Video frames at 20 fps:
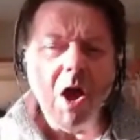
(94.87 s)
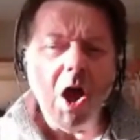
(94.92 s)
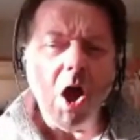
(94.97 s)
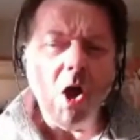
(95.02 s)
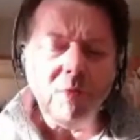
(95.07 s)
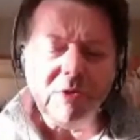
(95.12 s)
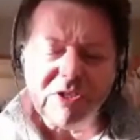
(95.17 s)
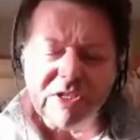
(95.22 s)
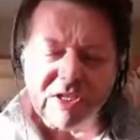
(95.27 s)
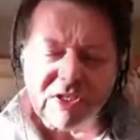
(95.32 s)

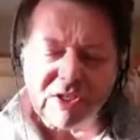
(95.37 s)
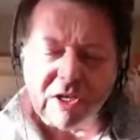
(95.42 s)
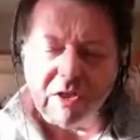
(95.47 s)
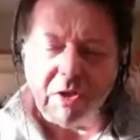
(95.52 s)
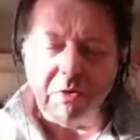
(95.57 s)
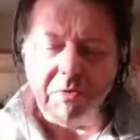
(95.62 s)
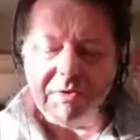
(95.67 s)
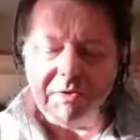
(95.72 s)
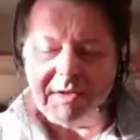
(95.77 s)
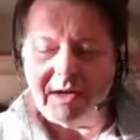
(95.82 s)
How was this
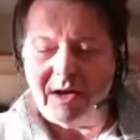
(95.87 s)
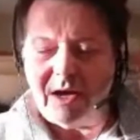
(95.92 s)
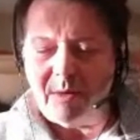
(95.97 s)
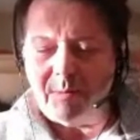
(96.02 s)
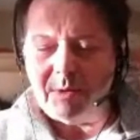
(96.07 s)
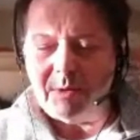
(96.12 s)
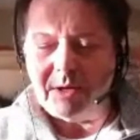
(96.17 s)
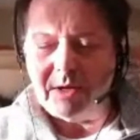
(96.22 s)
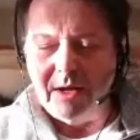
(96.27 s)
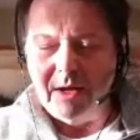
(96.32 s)
allowed to
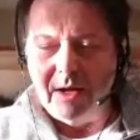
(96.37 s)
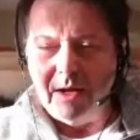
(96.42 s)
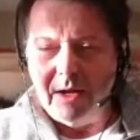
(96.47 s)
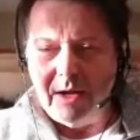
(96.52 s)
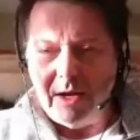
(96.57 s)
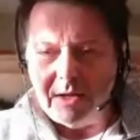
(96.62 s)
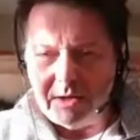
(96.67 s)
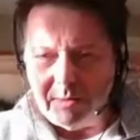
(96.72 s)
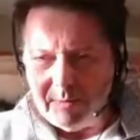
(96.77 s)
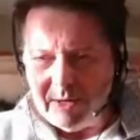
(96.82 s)
happen?
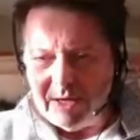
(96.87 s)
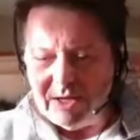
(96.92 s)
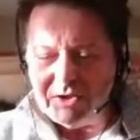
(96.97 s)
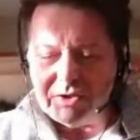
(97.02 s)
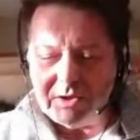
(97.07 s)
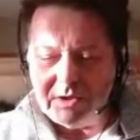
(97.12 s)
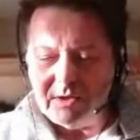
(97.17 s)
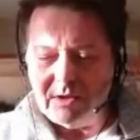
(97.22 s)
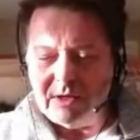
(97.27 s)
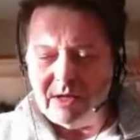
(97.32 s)
And you
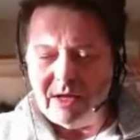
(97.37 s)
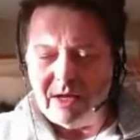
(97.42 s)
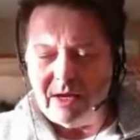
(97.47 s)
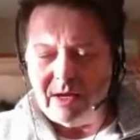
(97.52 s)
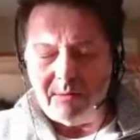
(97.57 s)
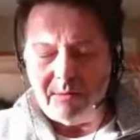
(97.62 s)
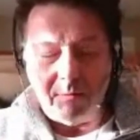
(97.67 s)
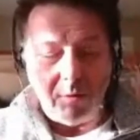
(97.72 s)
mentioned uh,